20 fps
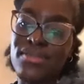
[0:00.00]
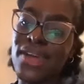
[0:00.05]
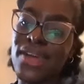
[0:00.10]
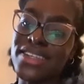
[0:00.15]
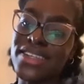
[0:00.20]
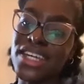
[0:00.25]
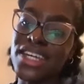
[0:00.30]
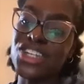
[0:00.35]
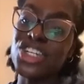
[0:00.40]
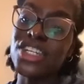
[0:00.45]

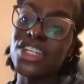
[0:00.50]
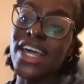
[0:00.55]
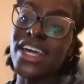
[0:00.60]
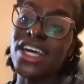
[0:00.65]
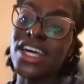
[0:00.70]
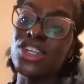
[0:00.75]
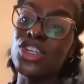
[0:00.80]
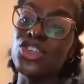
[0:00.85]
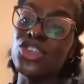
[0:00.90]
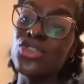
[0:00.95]
essentially they
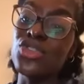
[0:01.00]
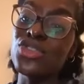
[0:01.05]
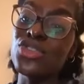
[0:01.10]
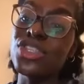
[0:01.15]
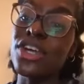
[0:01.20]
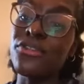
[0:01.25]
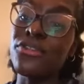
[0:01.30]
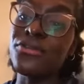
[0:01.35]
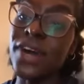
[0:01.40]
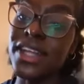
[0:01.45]
can use
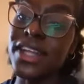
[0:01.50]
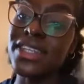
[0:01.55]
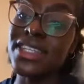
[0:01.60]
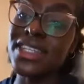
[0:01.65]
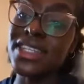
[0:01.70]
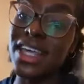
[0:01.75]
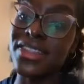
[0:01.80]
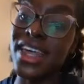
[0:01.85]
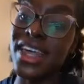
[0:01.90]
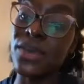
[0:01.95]
the funds
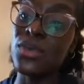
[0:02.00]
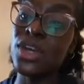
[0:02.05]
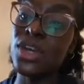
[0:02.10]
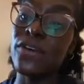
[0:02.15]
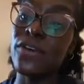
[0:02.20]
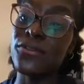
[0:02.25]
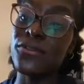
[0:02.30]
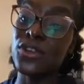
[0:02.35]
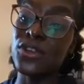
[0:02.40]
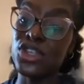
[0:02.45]
that they would
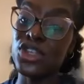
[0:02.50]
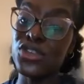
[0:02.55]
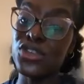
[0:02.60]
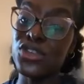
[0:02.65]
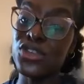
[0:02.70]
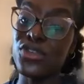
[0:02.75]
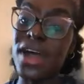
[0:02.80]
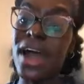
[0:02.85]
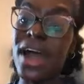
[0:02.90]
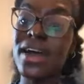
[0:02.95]
have used for
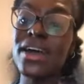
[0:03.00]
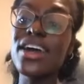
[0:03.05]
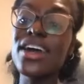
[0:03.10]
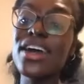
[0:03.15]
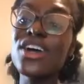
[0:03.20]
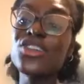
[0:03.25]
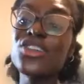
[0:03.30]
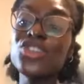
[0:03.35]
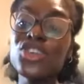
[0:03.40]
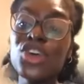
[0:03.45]
that
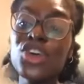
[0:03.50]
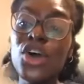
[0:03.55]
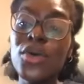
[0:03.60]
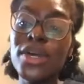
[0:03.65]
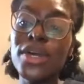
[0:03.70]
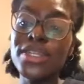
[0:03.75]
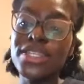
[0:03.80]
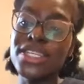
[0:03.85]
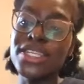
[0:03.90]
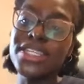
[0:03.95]
to go
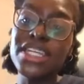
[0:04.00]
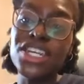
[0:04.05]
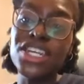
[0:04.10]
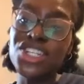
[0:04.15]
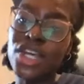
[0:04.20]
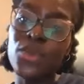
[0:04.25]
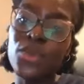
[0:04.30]
into teaching.